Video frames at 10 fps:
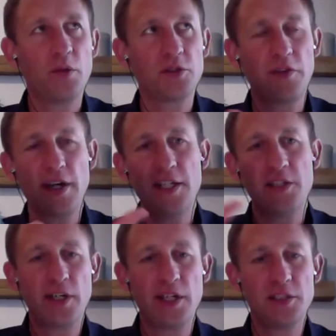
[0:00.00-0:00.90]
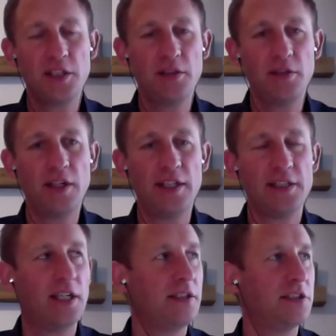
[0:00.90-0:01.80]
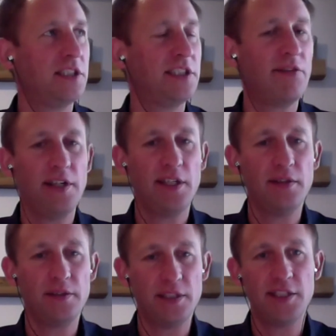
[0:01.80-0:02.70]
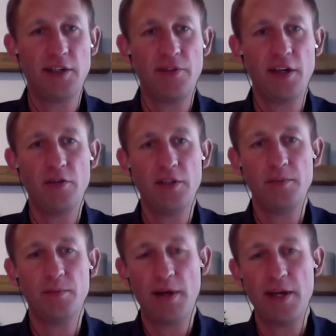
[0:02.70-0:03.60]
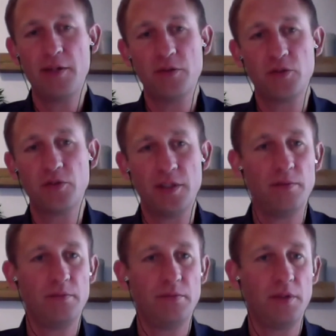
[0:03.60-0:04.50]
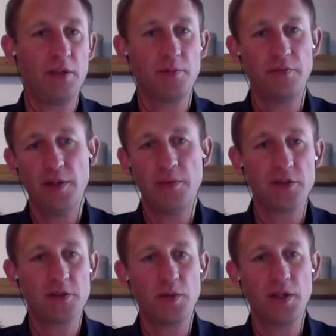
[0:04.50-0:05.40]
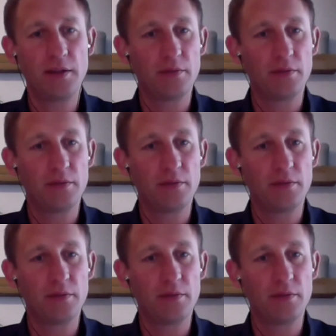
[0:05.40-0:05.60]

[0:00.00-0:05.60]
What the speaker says: sort of age range, and is it generally only males, or is it some females as well?